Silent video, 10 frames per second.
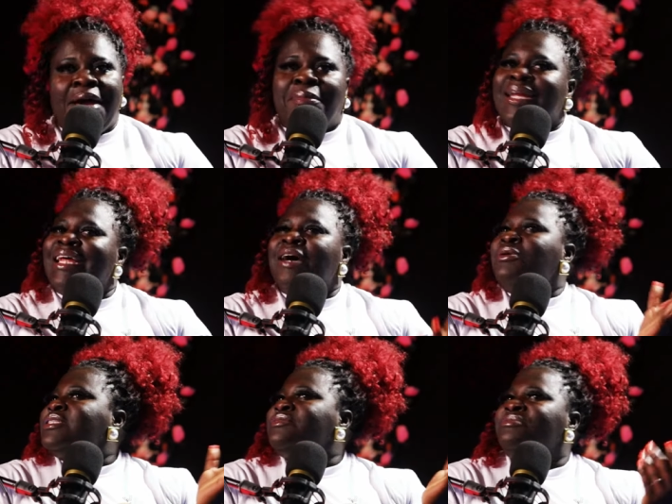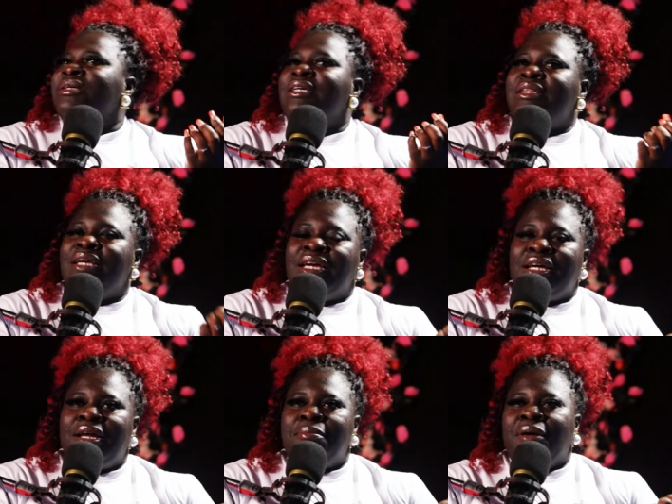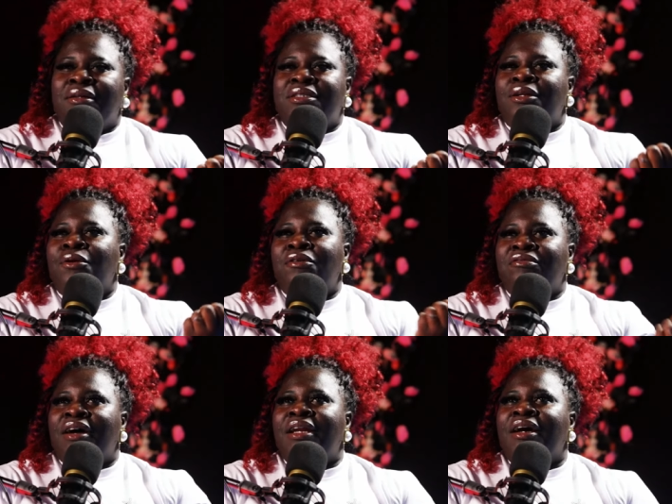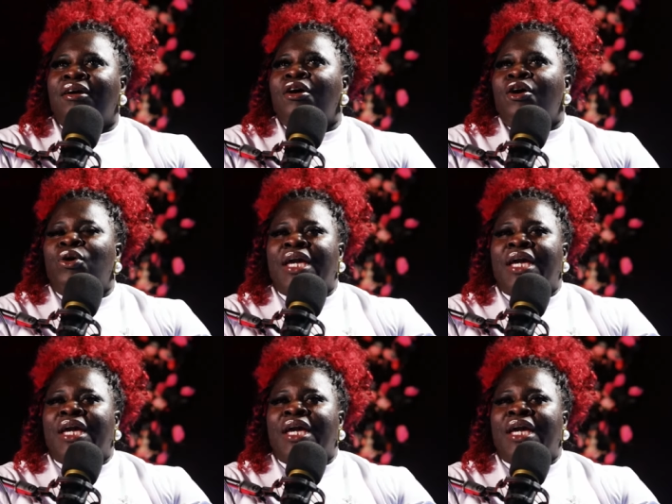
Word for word: But then I wasn't really thinking about the long runner. Mm-hmm. Uh,